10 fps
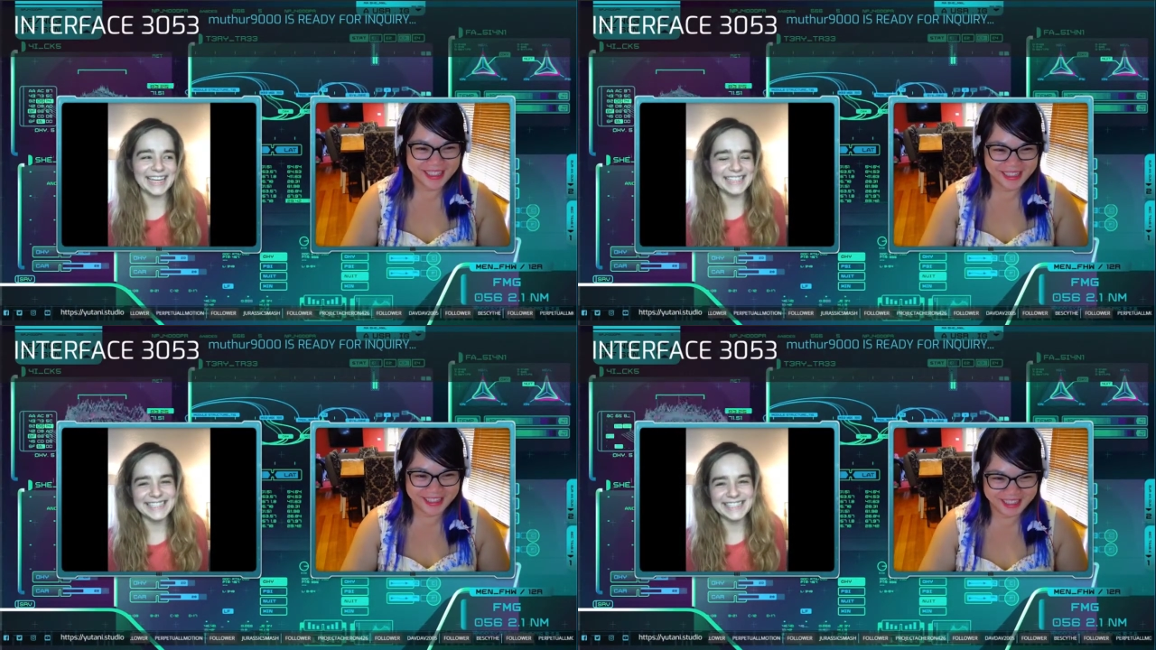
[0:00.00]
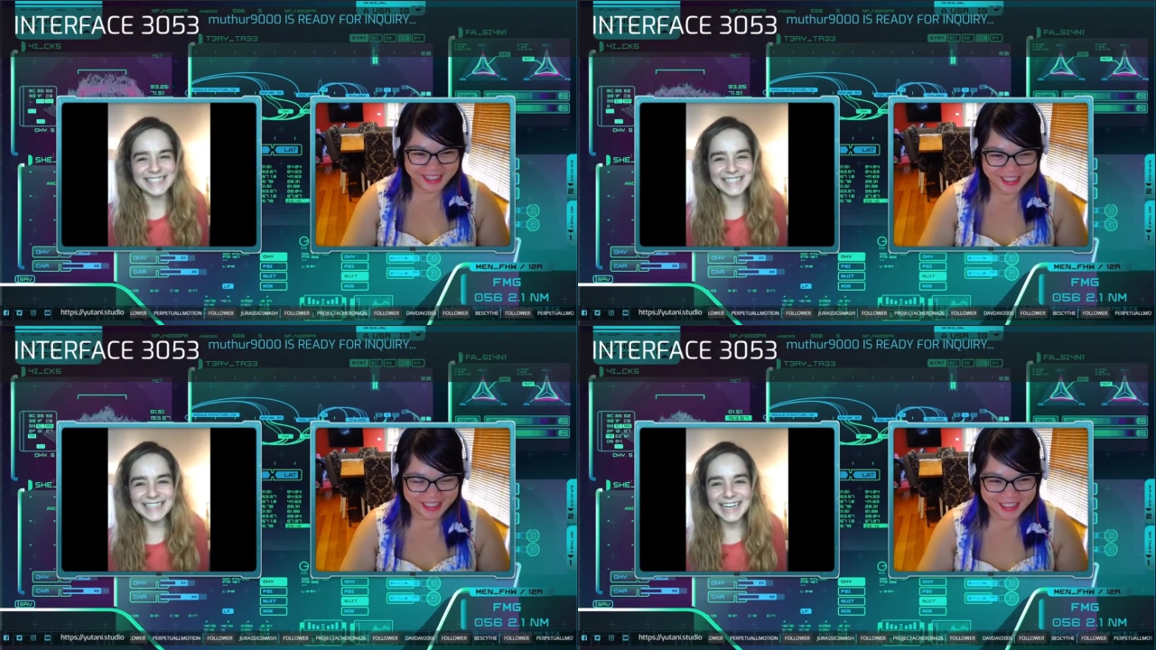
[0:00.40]
Speaker 1: And
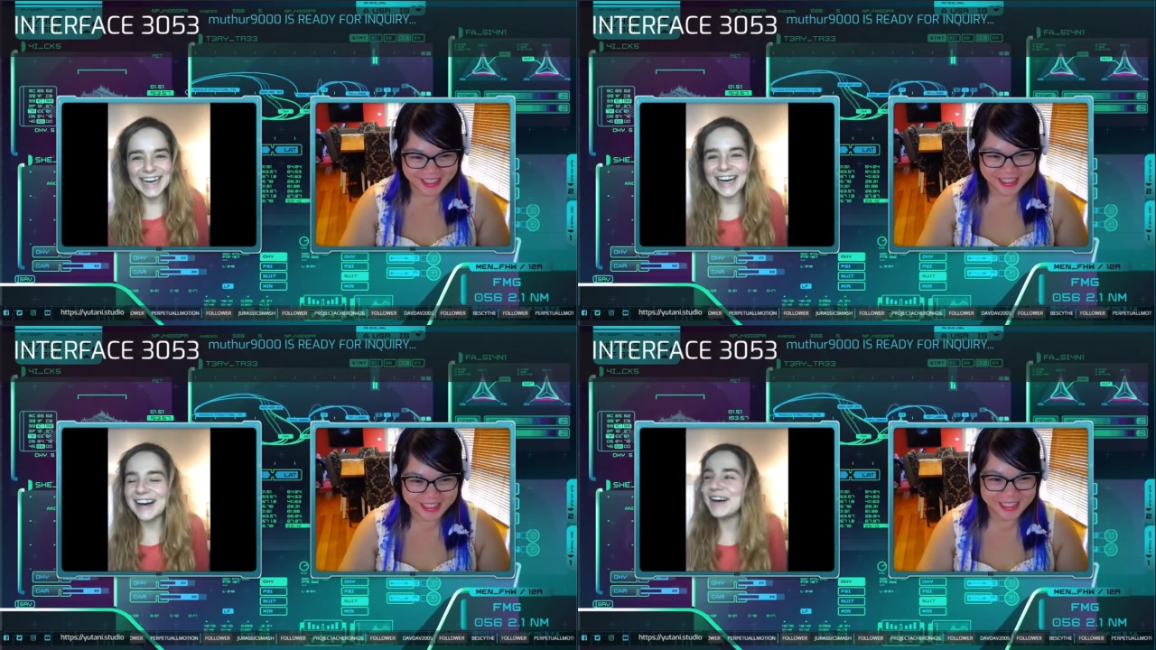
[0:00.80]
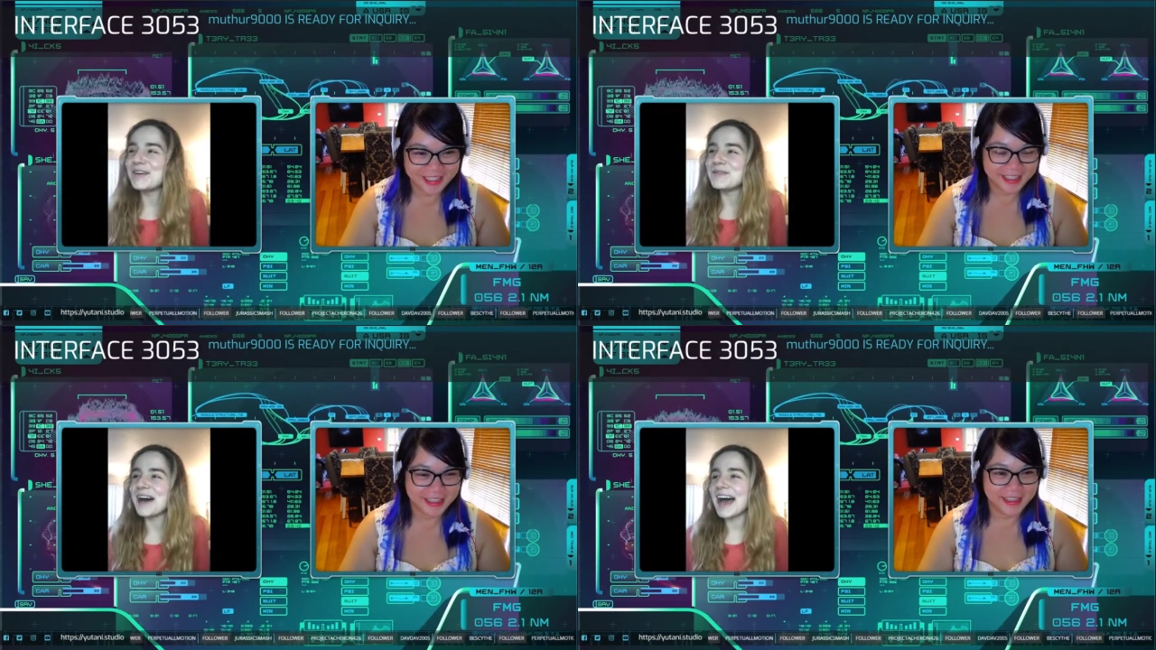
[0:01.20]

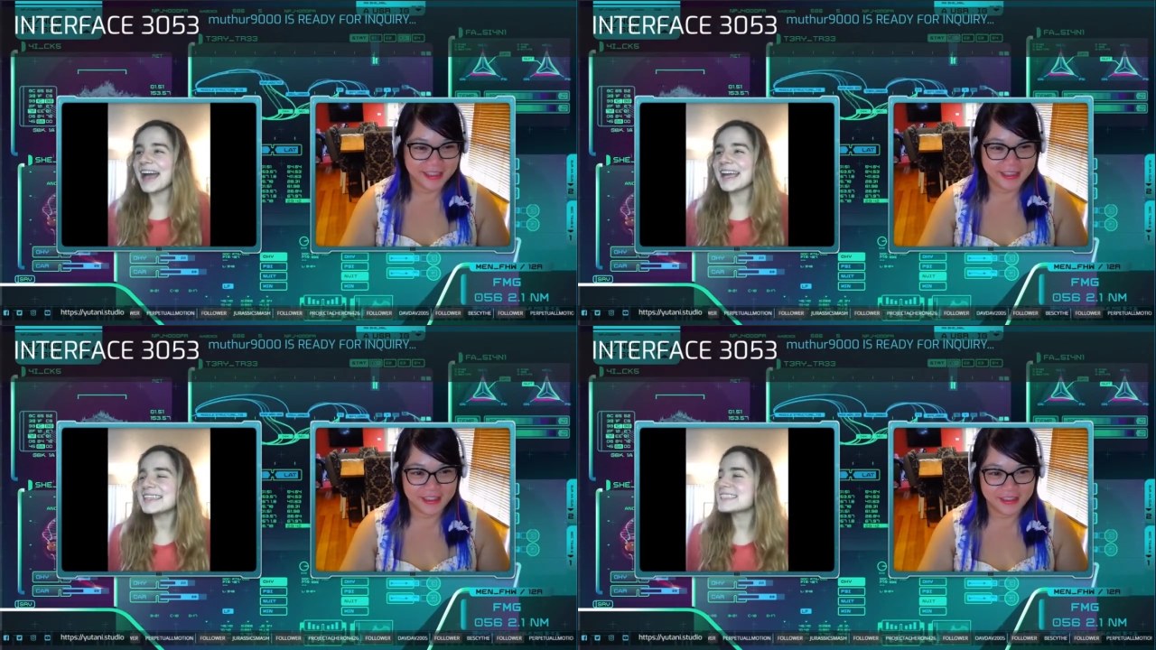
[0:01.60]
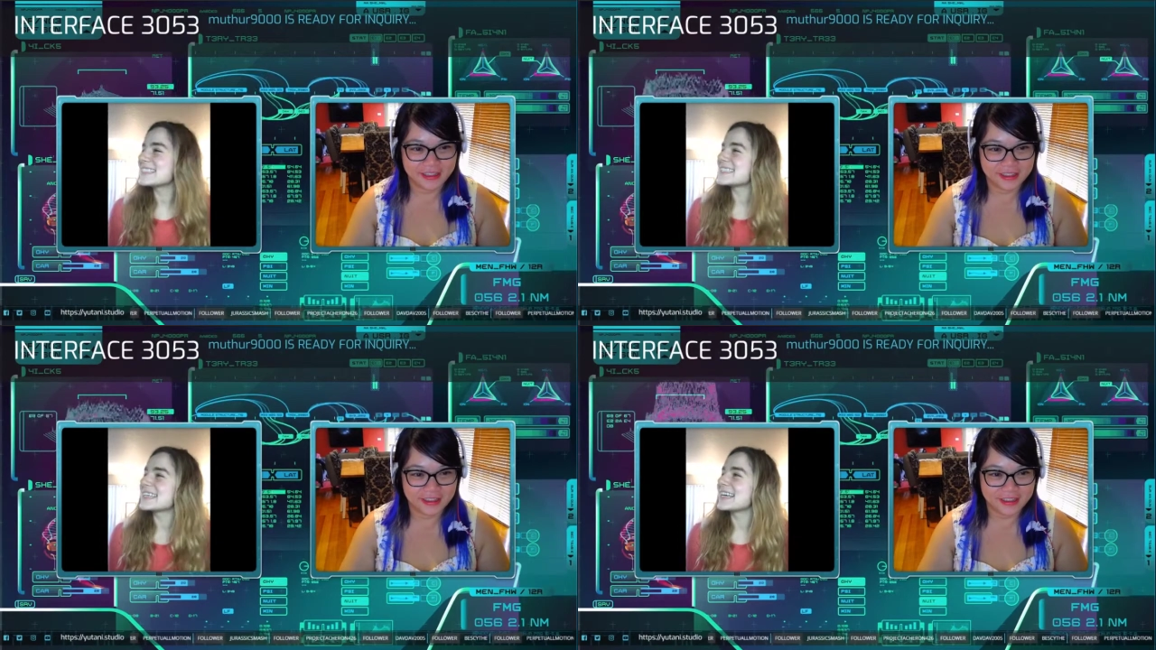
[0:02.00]
um I guess
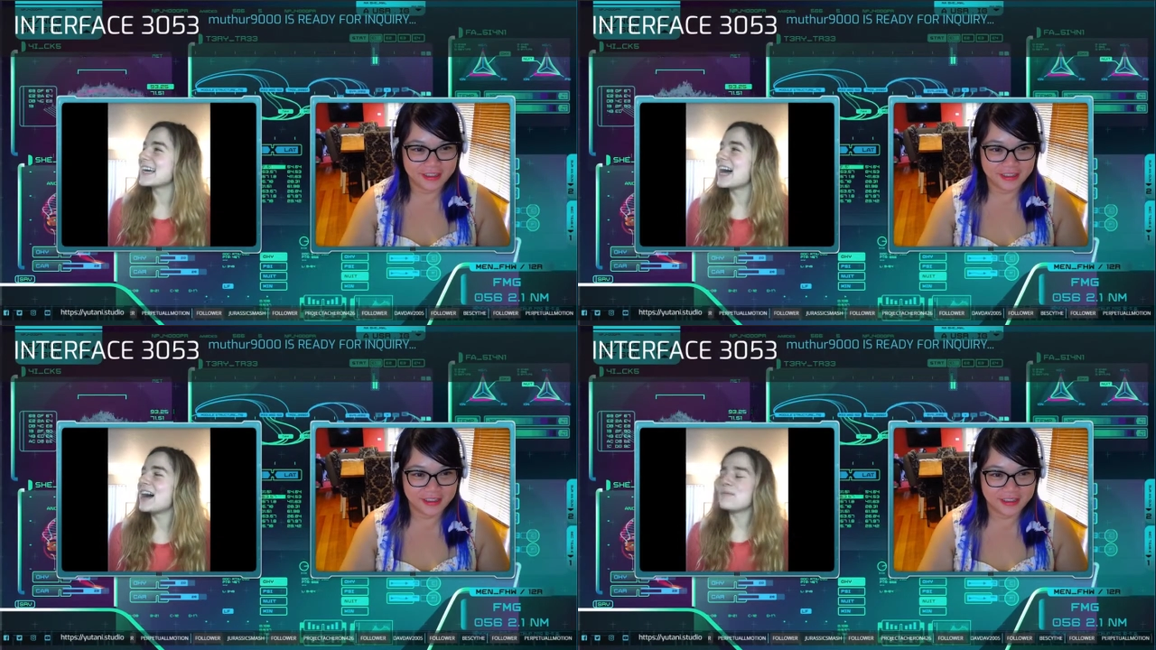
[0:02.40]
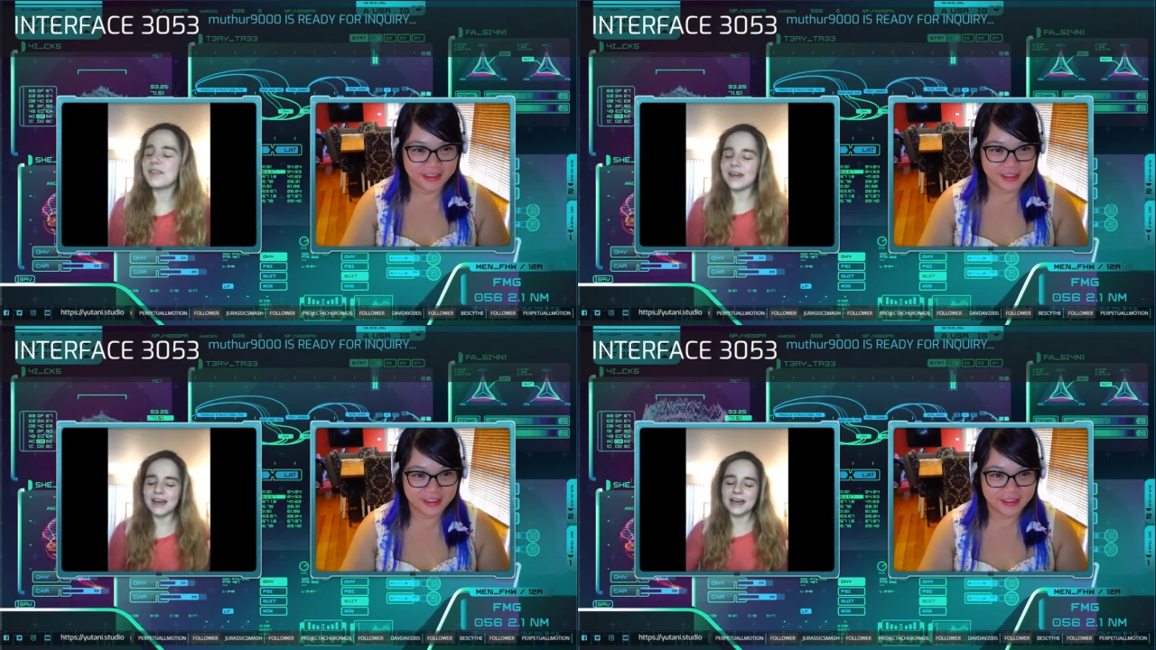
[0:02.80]
um
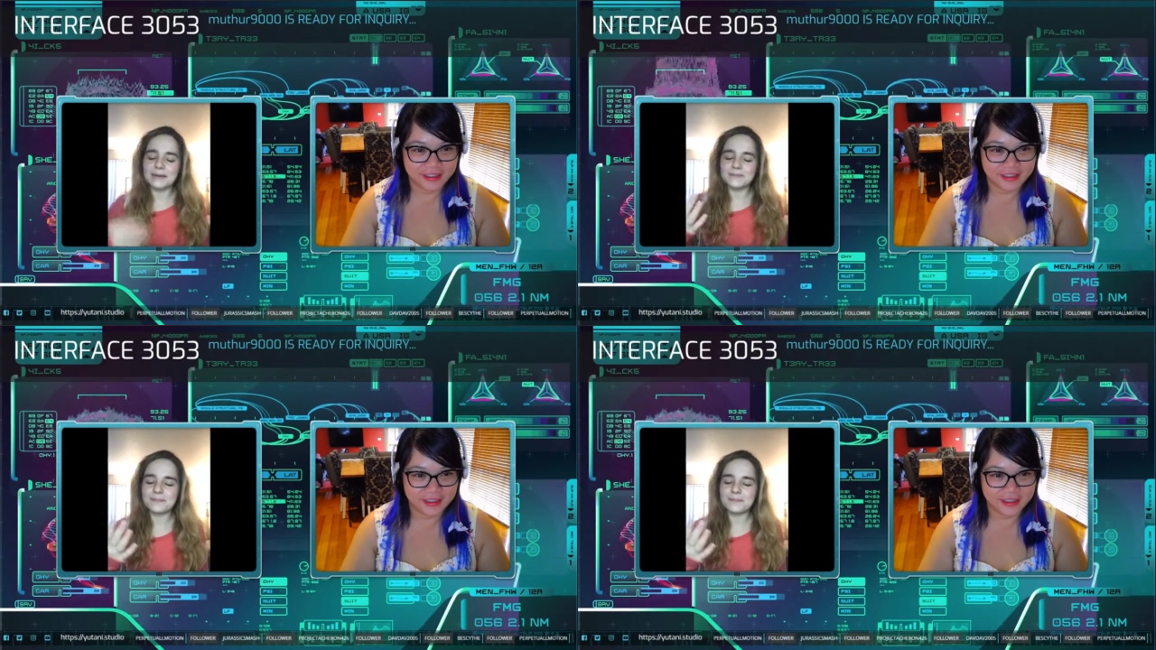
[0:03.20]
the